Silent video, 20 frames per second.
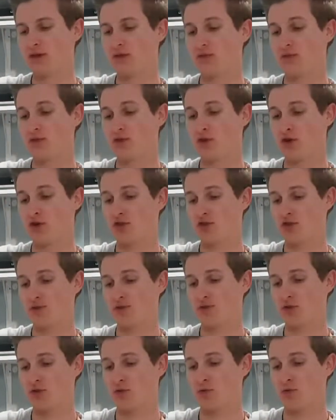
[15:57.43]
For those of
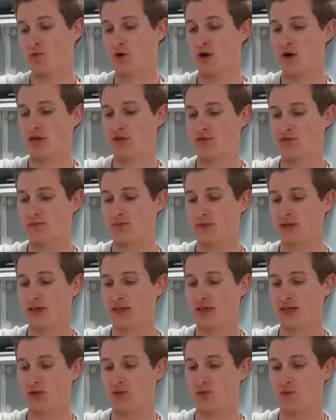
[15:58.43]
you who aren't
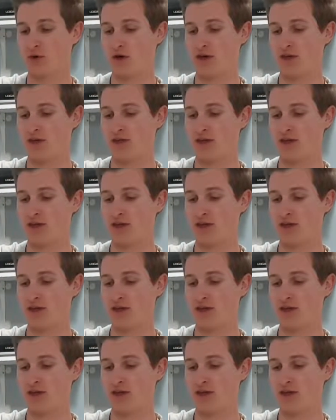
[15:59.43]
familiar with